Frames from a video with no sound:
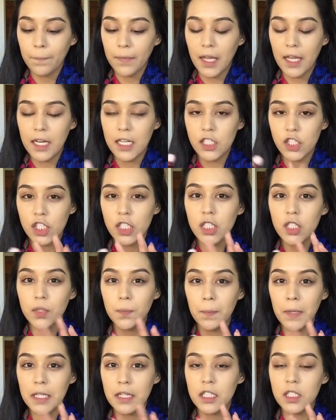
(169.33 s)
And I just
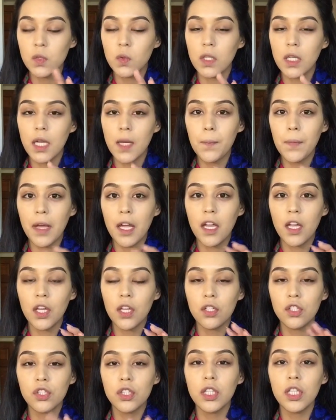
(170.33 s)
picked this one up. I
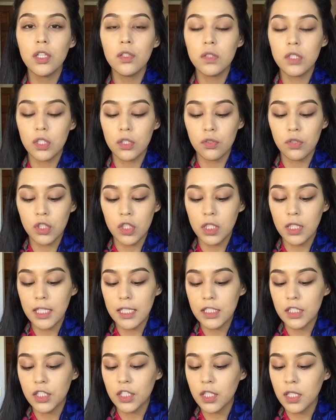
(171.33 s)
usually use a
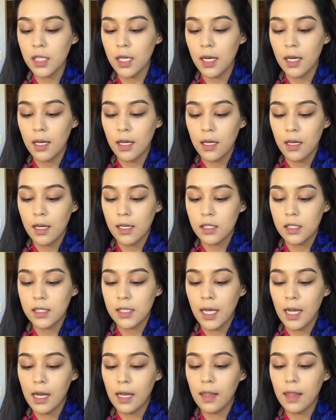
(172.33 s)
neutralizer to
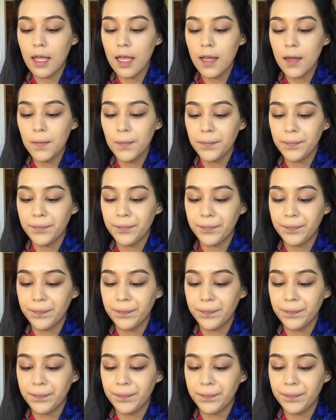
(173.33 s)
highlight.